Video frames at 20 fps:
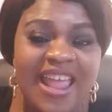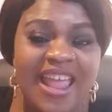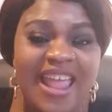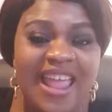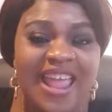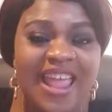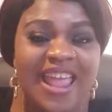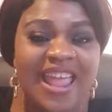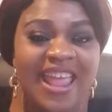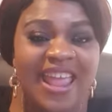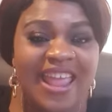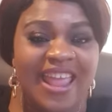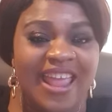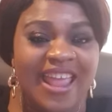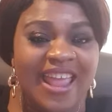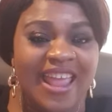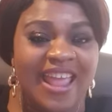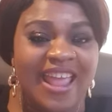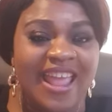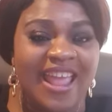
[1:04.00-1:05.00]
Hey,
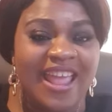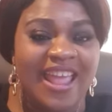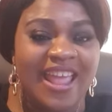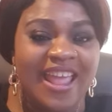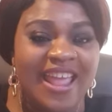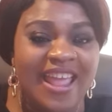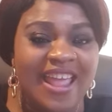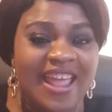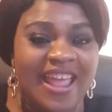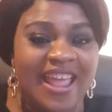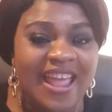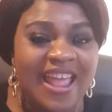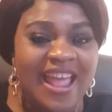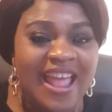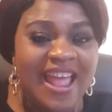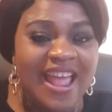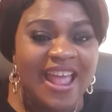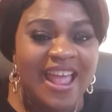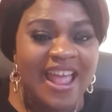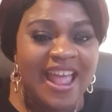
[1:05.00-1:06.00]

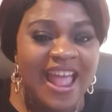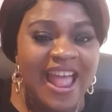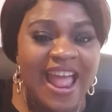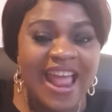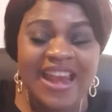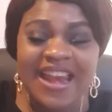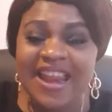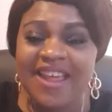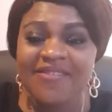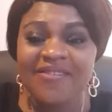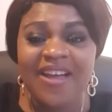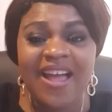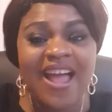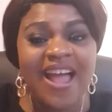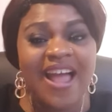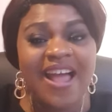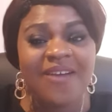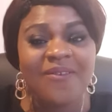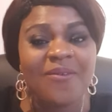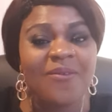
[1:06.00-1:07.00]
I
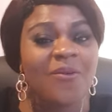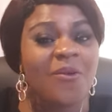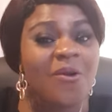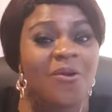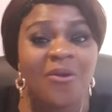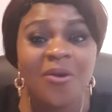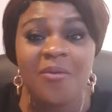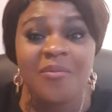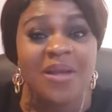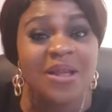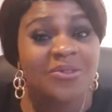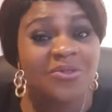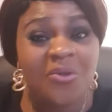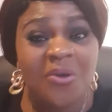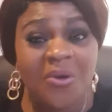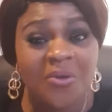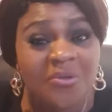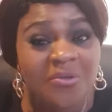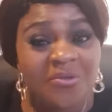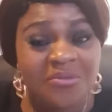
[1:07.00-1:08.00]
never go comment
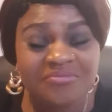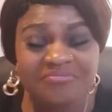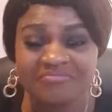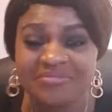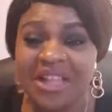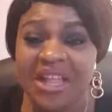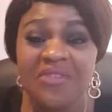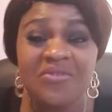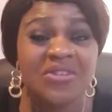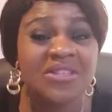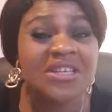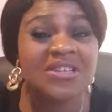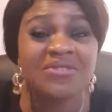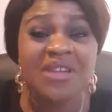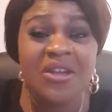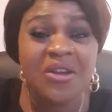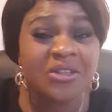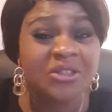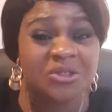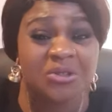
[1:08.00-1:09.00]
to Oku. If you see
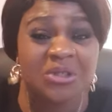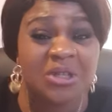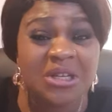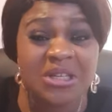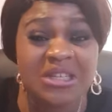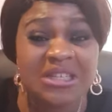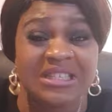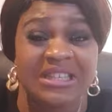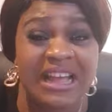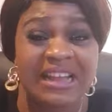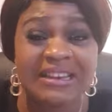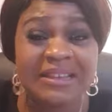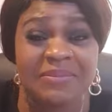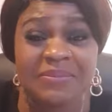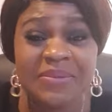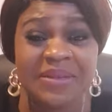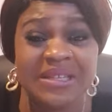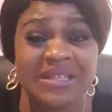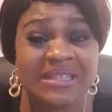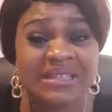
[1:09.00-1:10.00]
that your junior sister, they
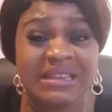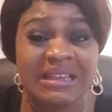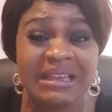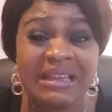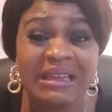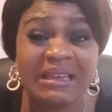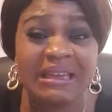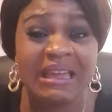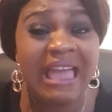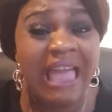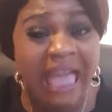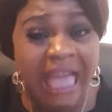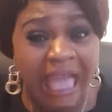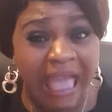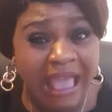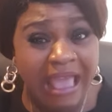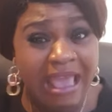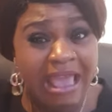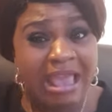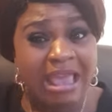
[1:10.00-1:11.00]
busy.
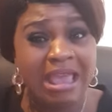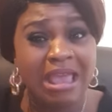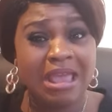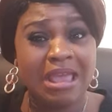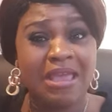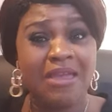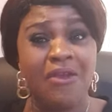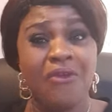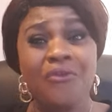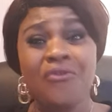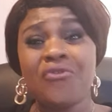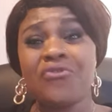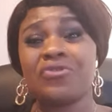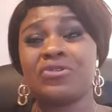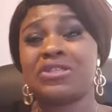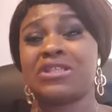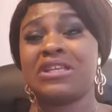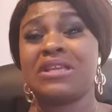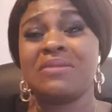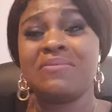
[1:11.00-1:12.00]
Hey, if
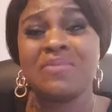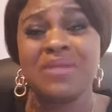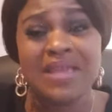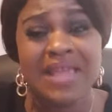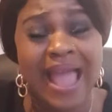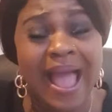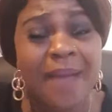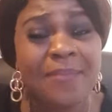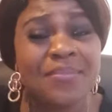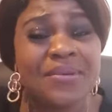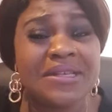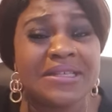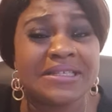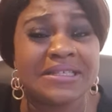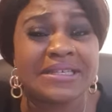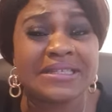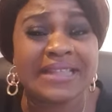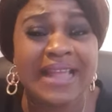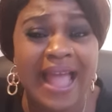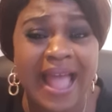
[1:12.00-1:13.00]
you see me, I
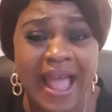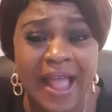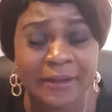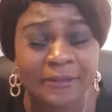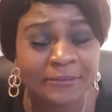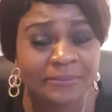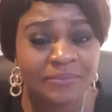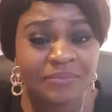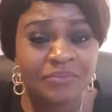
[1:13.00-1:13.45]
busy that.